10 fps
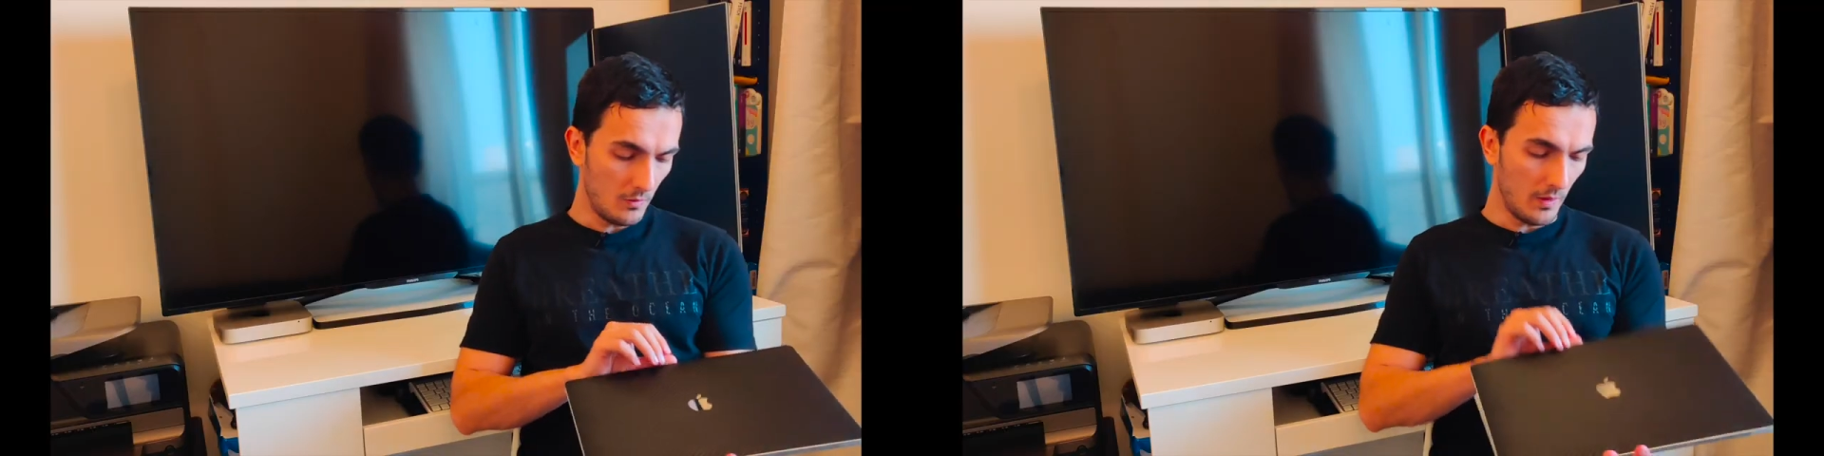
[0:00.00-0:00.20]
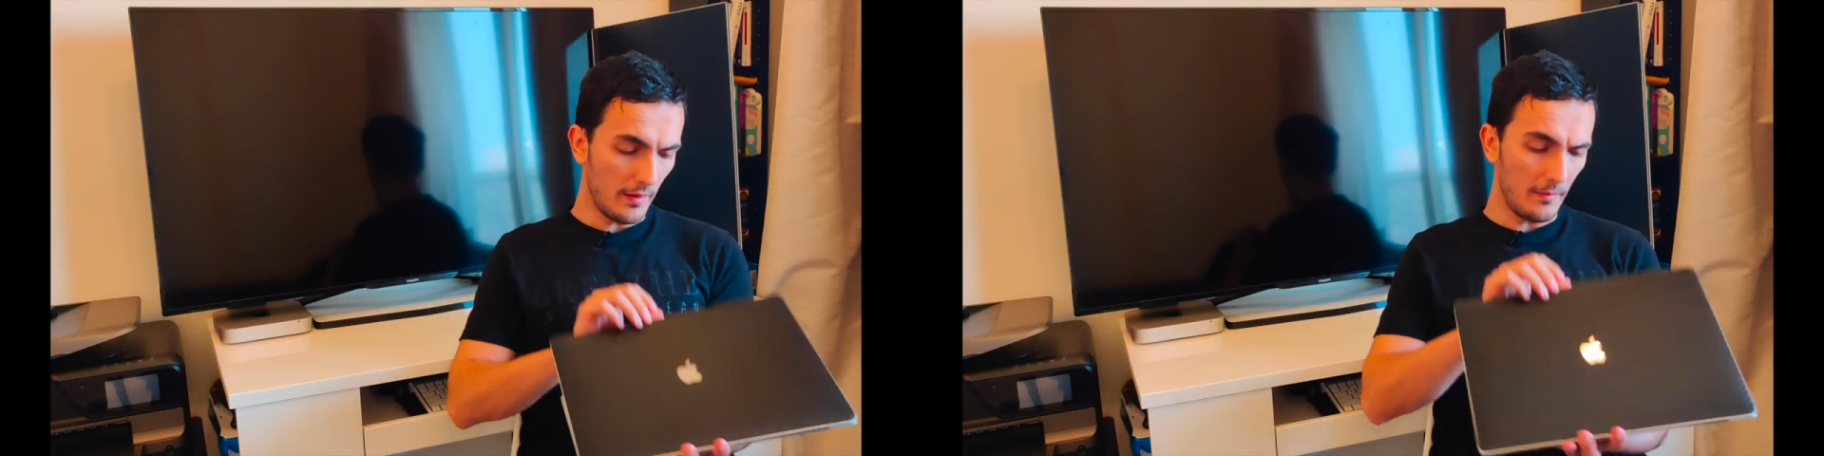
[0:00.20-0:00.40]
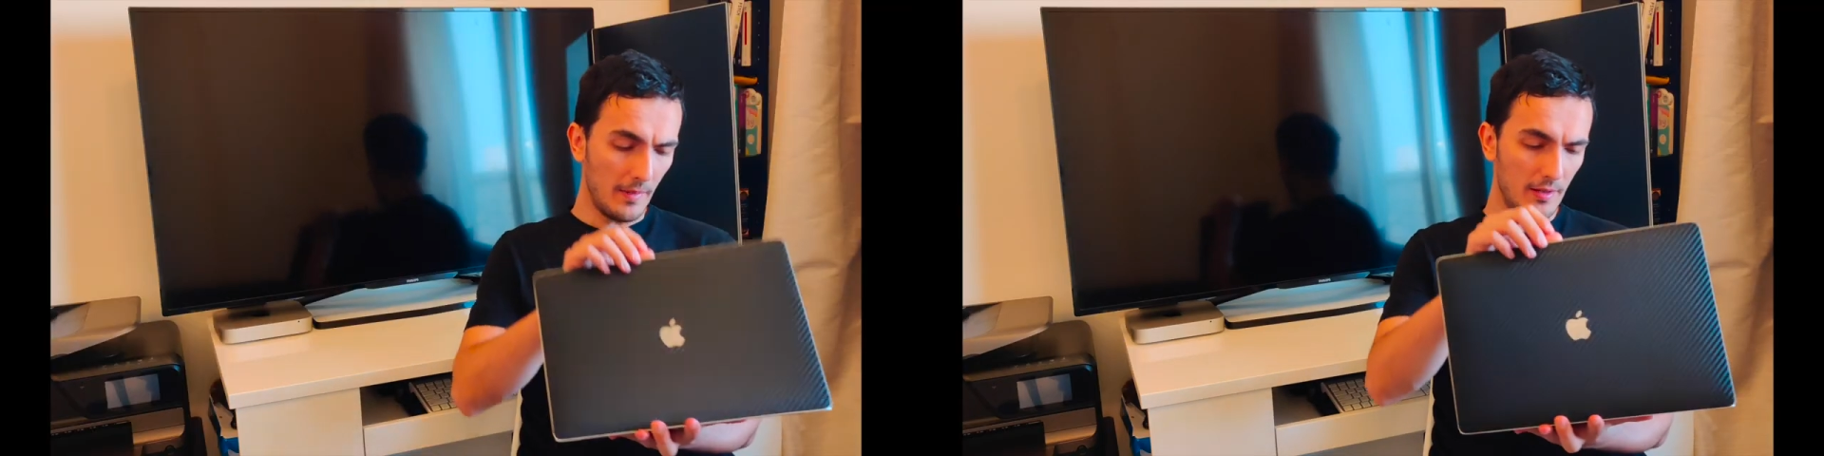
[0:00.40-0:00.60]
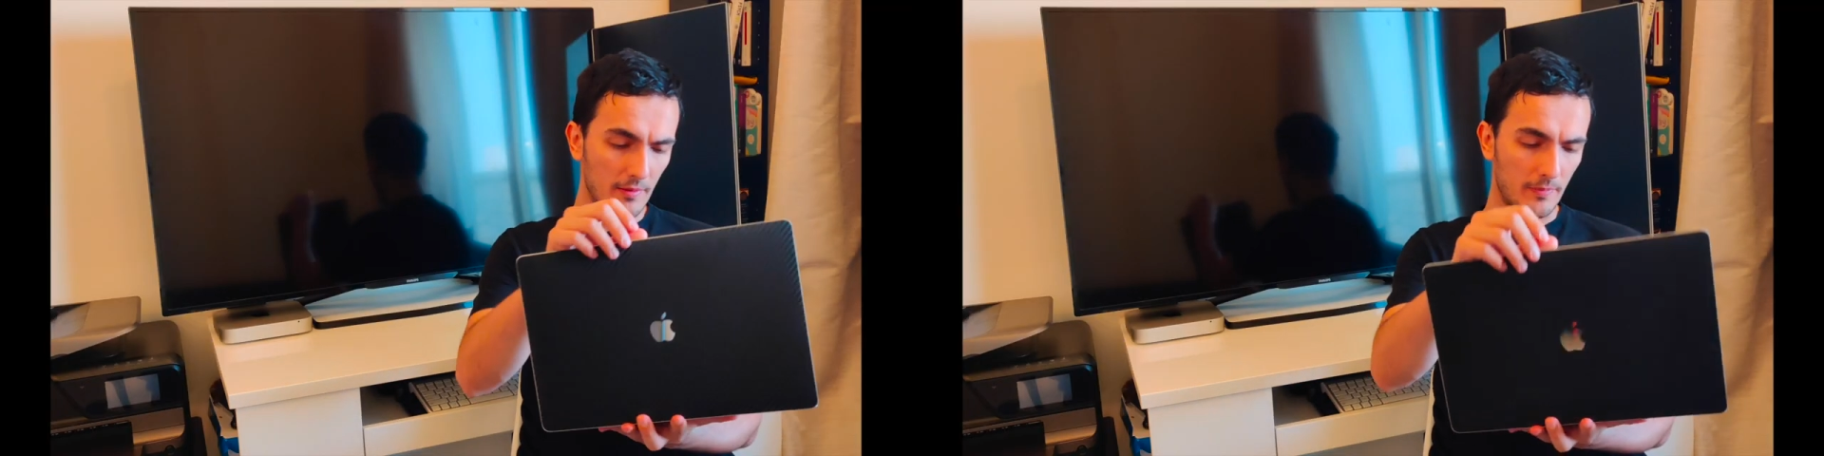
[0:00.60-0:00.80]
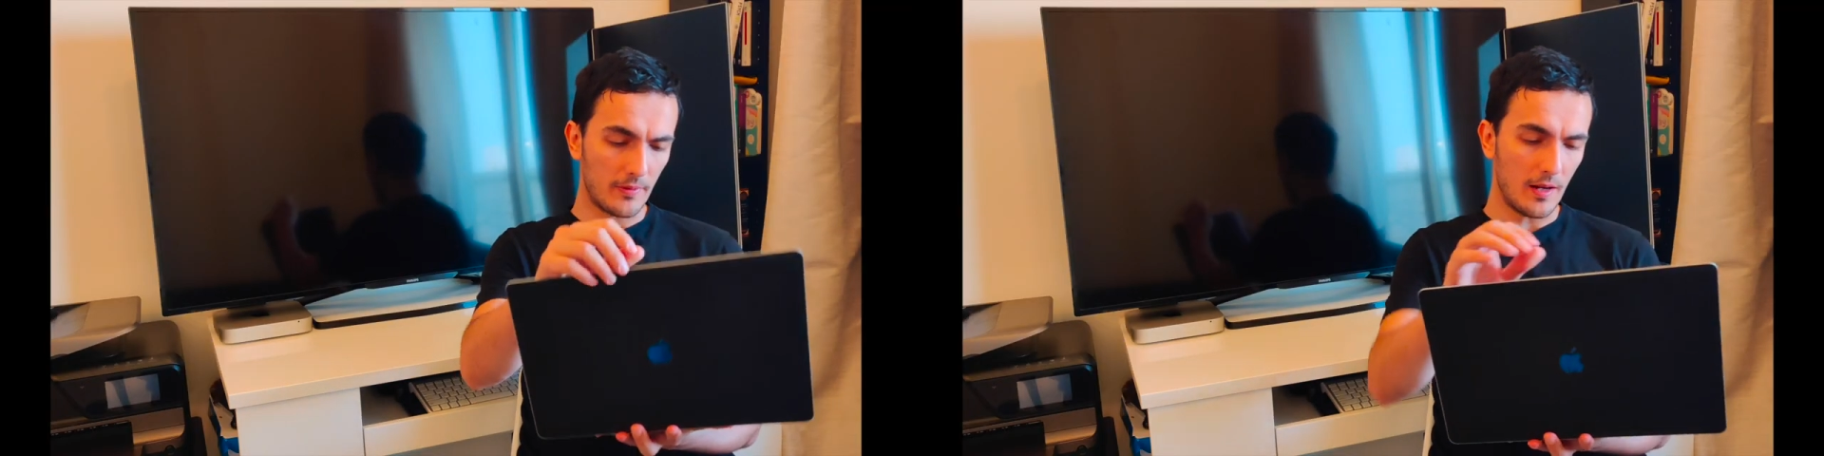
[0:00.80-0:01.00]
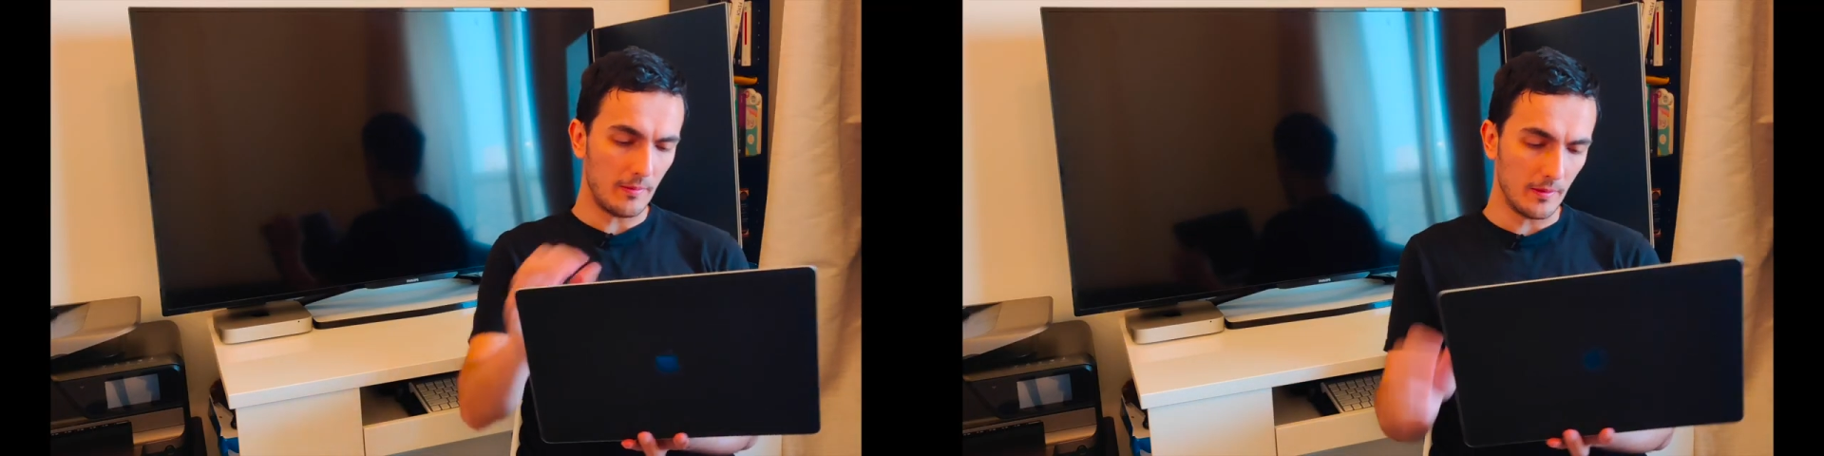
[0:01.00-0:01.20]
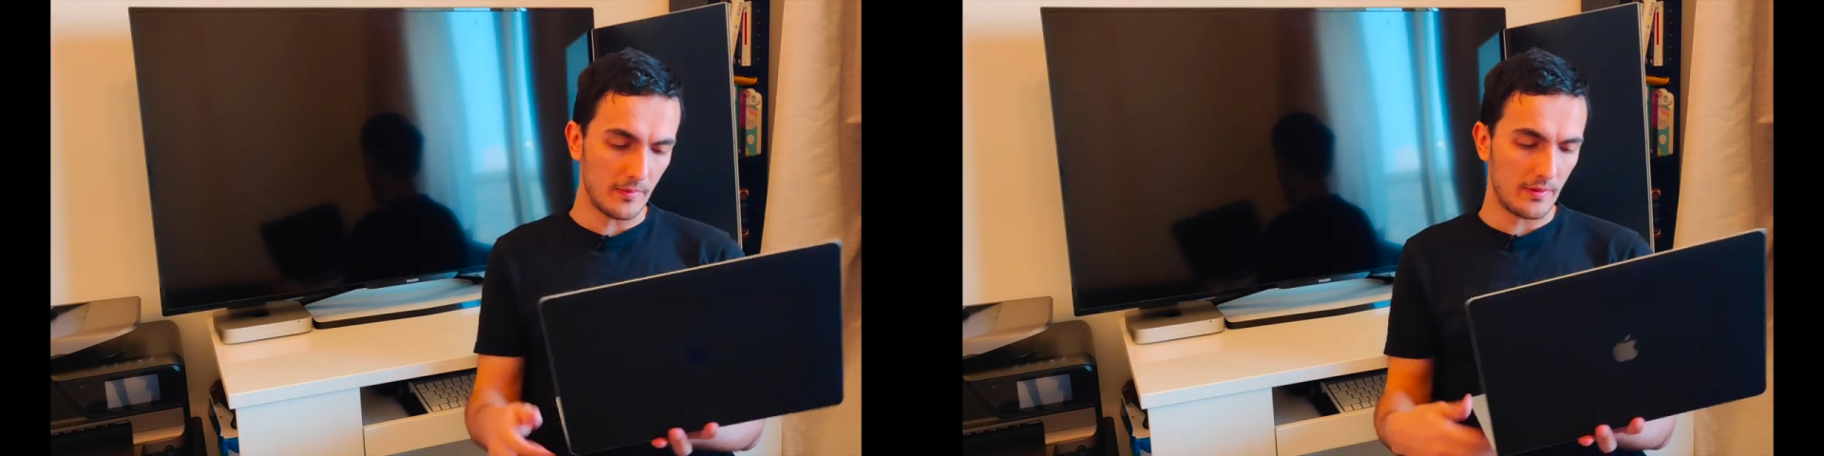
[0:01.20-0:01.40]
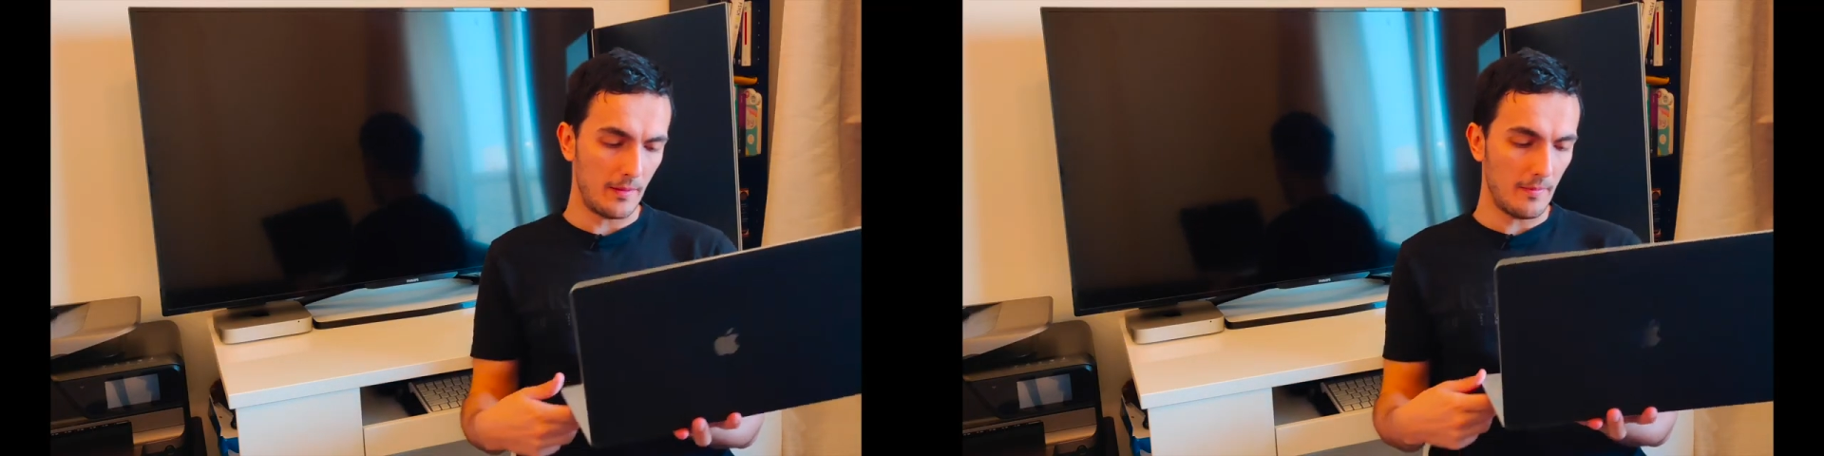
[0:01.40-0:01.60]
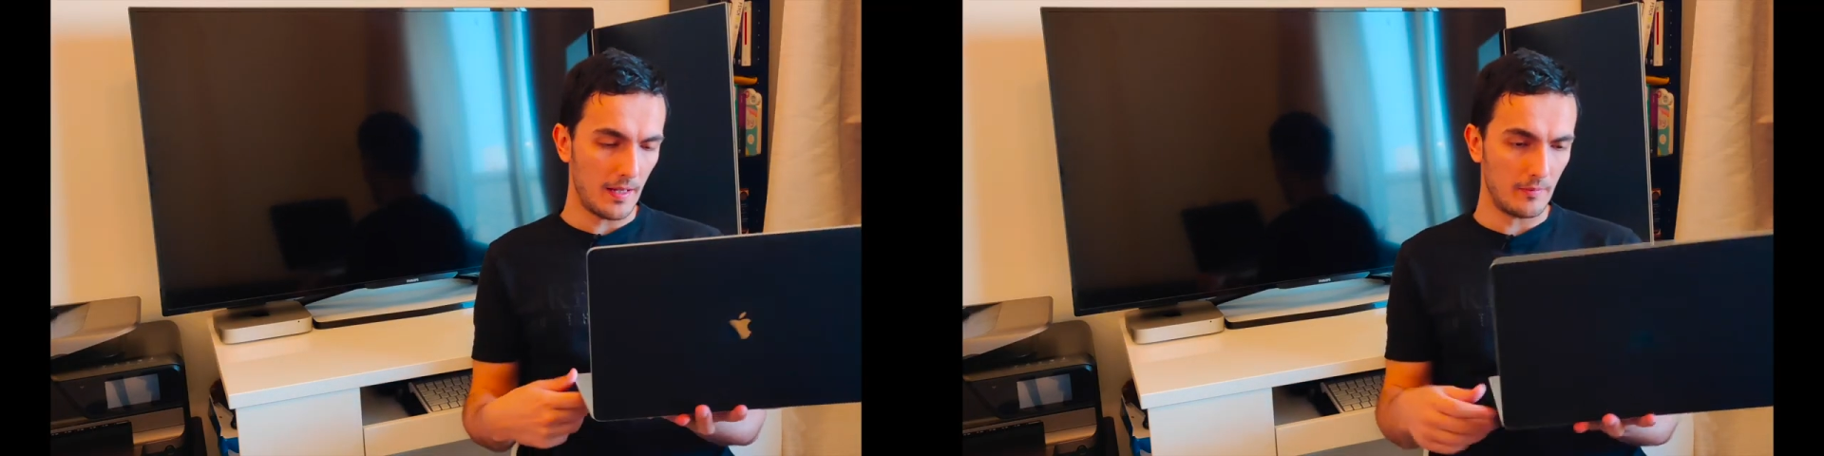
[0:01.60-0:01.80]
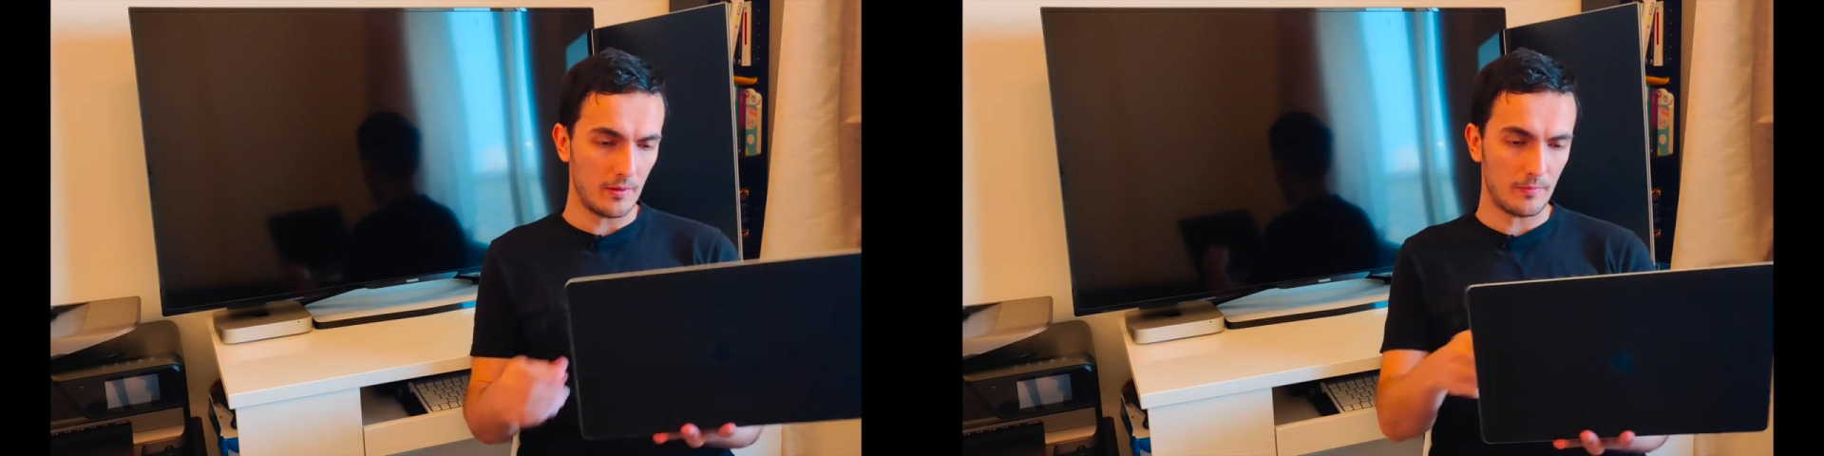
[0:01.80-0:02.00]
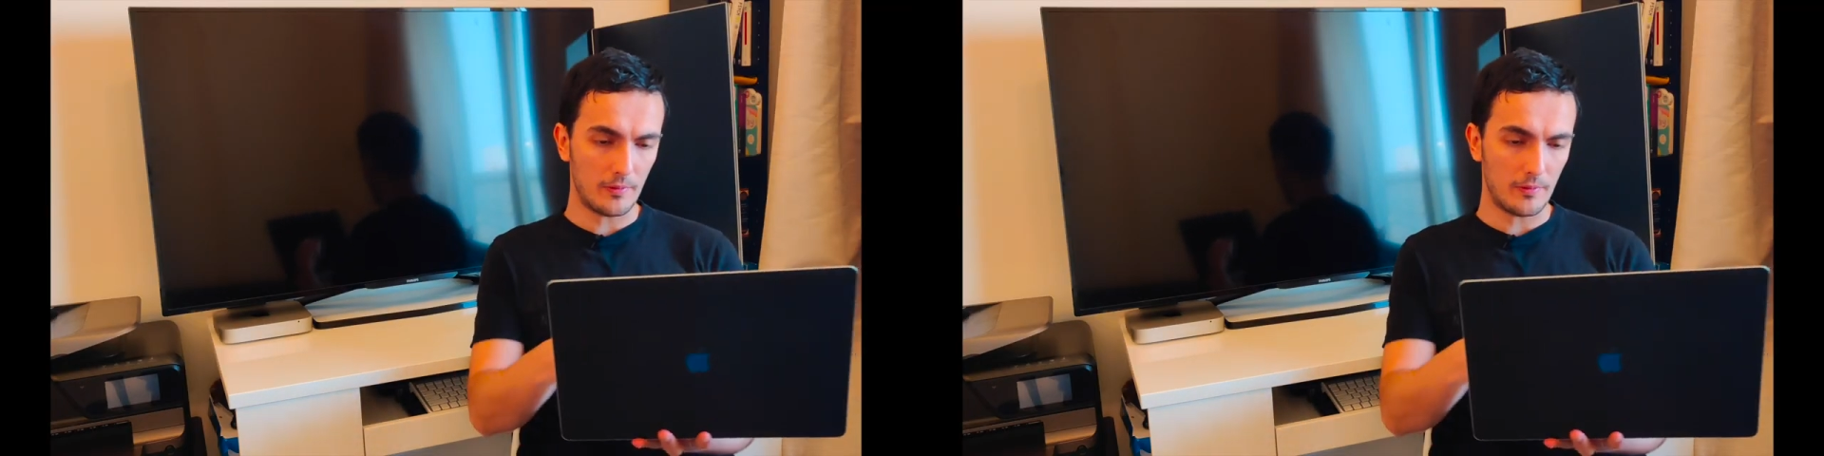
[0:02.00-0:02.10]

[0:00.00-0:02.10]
One of the major problems that MacBook